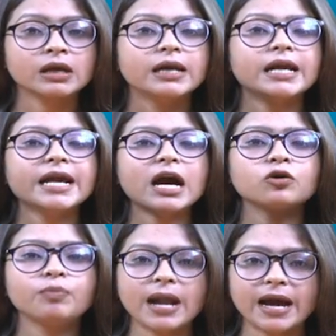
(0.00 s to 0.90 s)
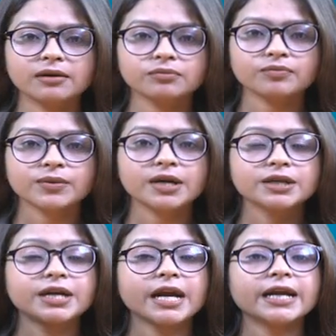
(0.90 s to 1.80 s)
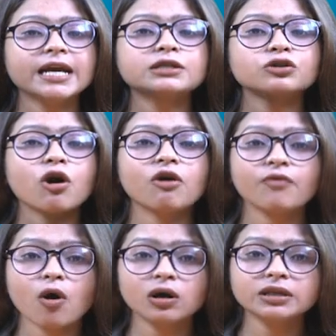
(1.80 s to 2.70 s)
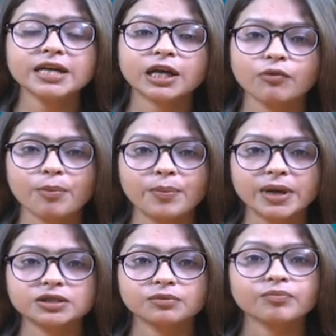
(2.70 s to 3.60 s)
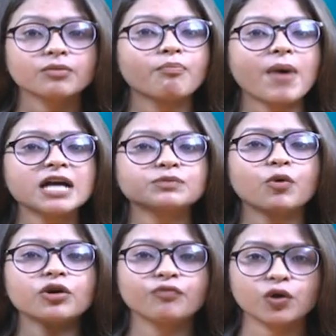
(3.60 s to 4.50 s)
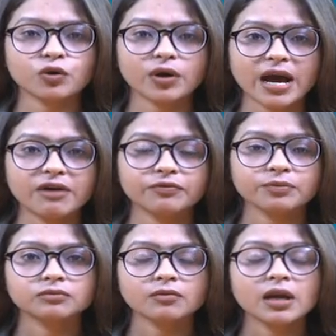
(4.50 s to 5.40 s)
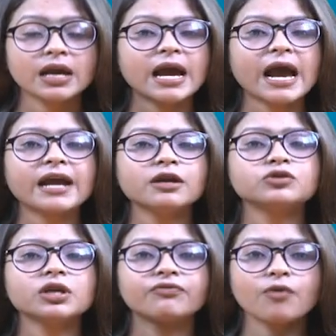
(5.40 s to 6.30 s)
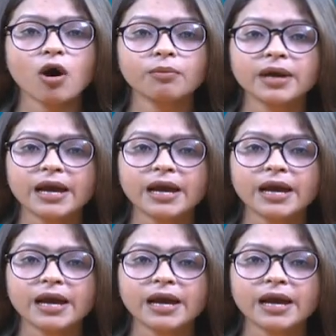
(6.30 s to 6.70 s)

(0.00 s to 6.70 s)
layout plan, details of all the equipment, passport photograph, NOC form,